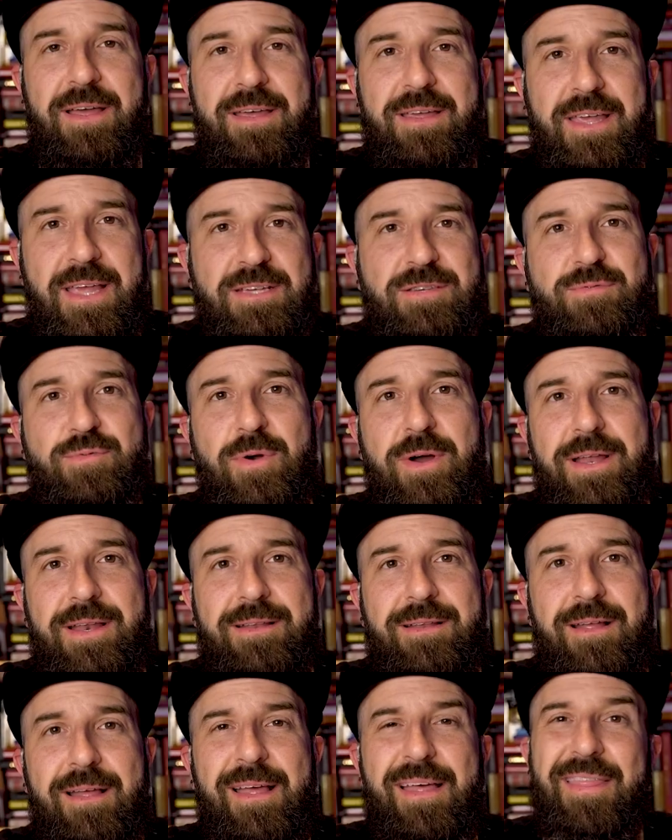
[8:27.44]
guess what?
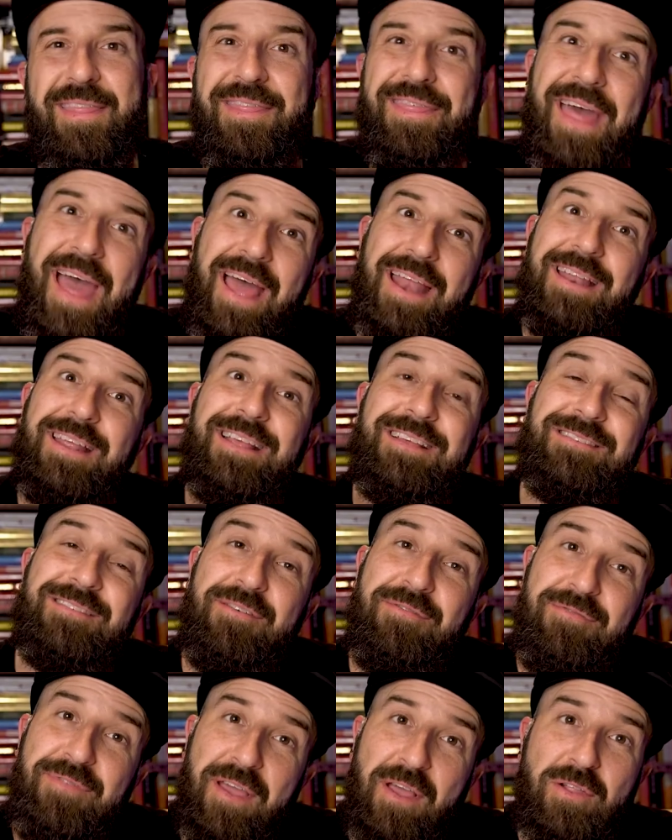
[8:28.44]
That is
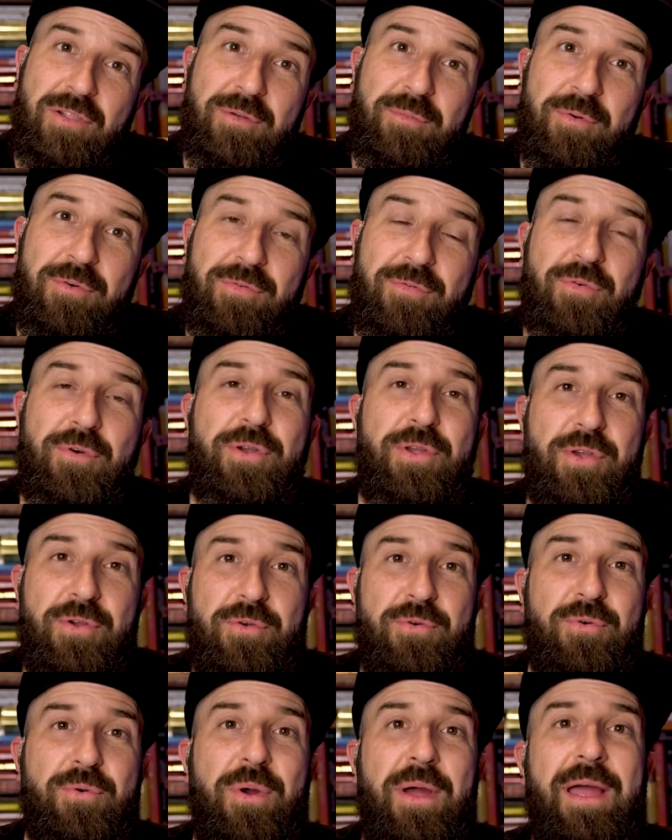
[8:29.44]
available for
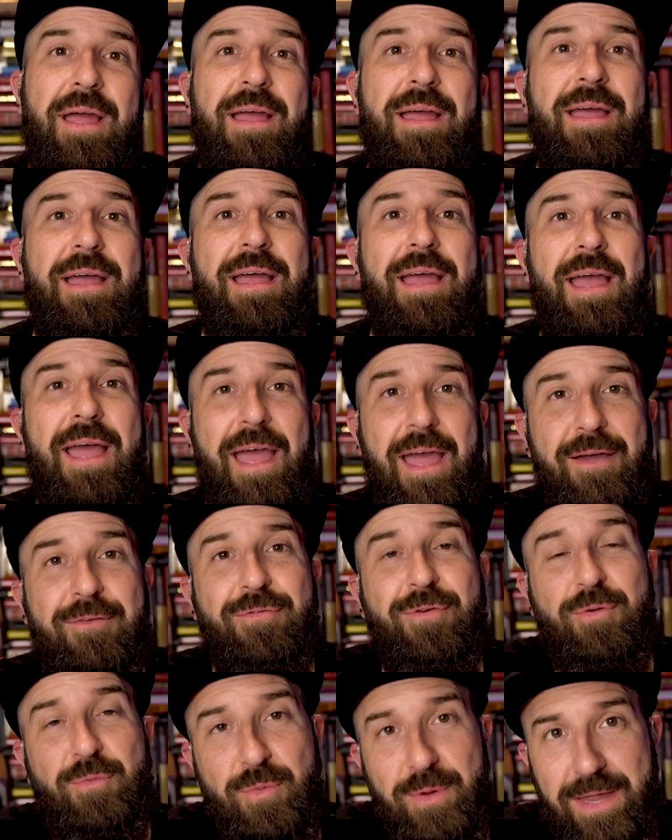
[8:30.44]
you
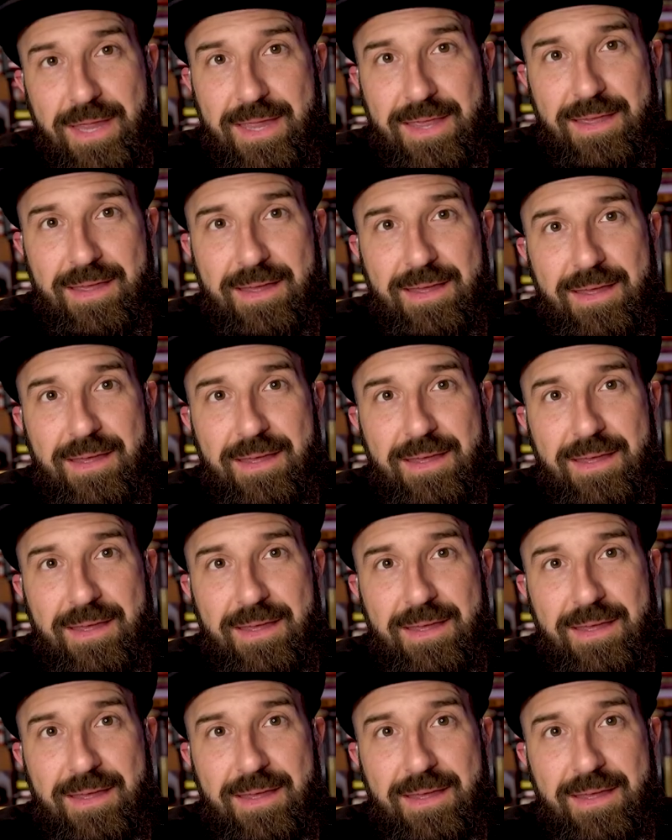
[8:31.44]
every week.